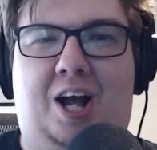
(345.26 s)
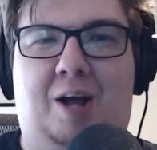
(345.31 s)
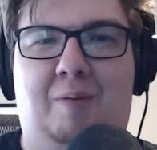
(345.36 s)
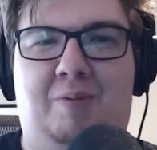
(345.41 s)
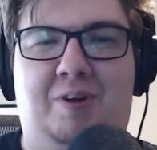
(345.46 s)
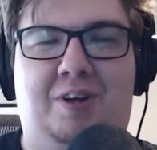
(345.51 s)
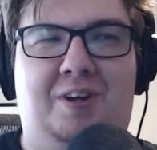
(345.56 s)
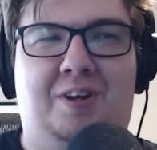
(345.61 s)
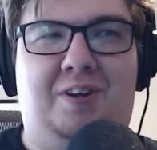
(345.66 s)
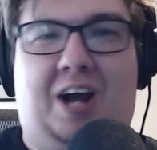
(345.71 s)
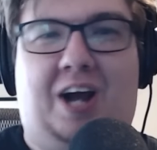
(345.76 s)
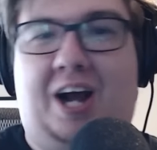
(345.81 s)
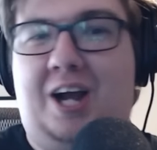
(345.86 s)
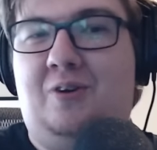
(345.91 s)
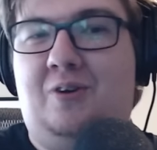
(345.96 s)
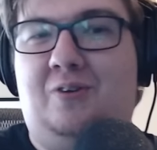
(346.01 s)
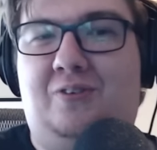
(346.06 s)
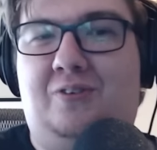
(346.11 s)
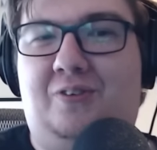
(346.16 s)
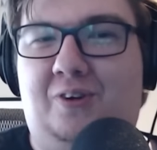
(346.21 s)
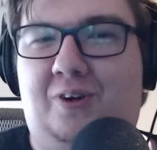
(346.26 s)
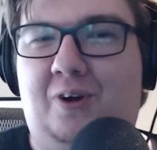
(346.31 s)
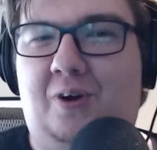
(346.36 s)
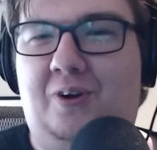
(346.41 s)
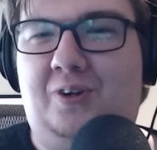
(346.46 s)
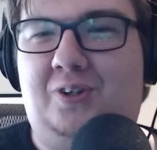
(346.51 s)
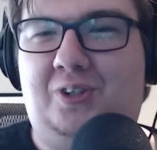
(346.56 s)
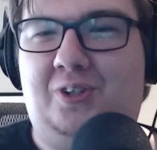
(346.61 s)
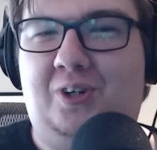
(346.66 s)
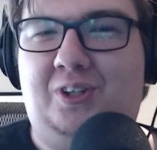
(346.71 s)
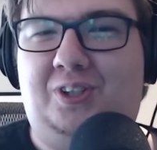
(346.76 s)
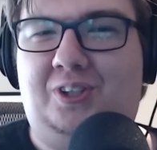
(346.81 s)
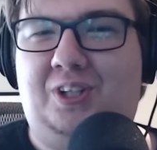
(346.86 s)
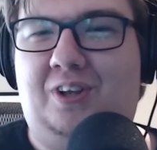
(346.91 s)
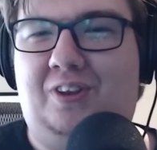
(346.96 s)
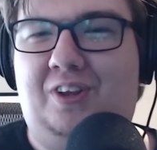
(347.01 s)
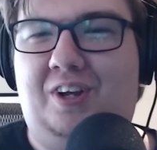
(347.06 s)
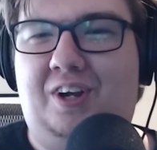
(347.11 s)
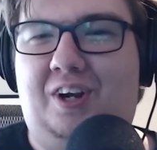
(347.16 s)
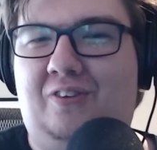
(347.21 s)
I mean, I used to go to church, I
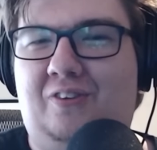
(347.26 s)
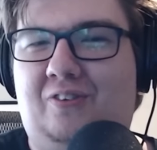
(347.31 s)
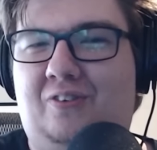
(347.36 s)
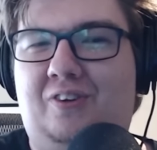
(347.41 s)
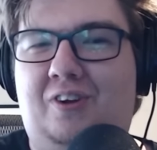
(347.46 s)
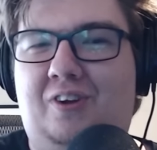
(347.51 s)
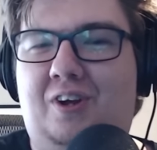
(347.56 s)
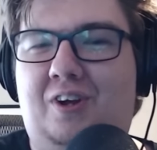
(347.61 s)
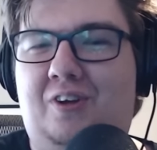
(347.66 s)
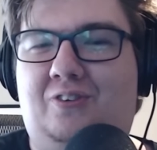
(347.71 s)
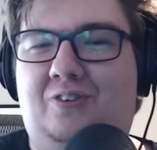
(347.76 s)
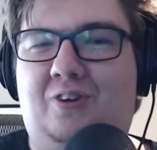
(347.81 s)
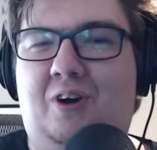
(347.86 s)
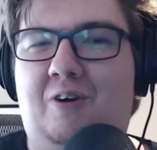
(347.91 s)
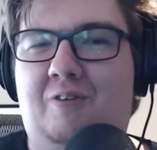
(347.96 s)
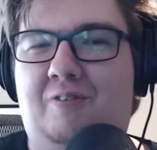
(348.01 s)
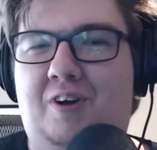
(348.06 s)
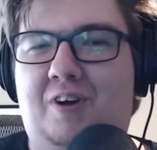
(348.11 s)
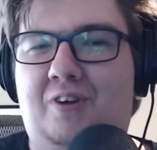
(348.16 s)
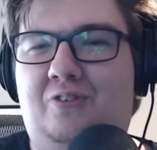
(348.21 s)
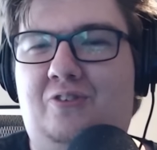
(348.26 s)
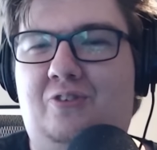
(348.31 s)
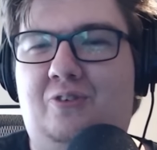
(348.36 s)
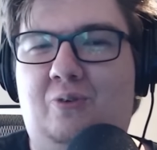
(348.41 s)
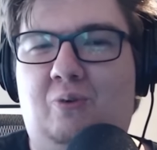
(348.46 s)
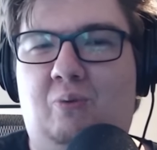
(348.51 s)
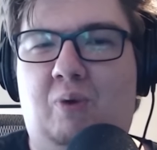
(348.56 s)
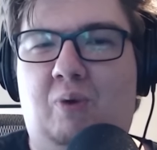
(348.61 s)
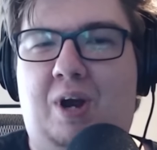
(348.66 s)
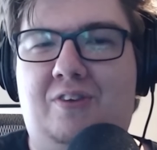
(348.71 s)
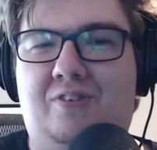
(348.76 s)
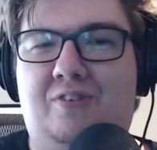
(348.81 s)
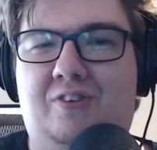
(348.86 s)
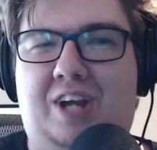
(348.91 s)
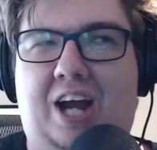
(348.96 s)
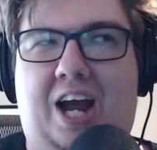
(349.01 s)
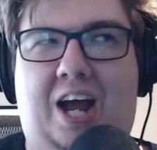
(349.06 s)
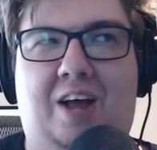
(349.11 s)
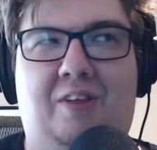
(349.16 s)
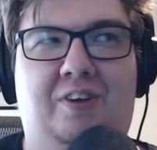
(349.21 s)
think, because some of us raised
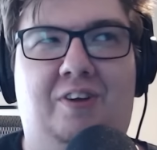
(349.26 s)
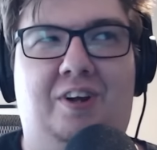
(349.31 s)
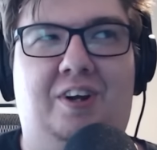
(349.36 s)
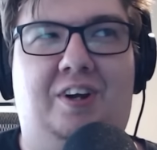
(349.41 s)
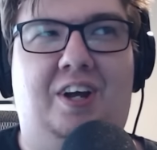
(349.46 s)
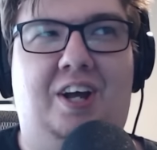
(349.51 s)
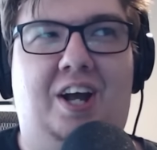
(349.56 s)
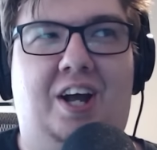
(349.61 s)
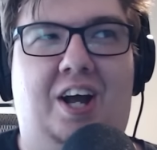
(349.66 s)
Catholic.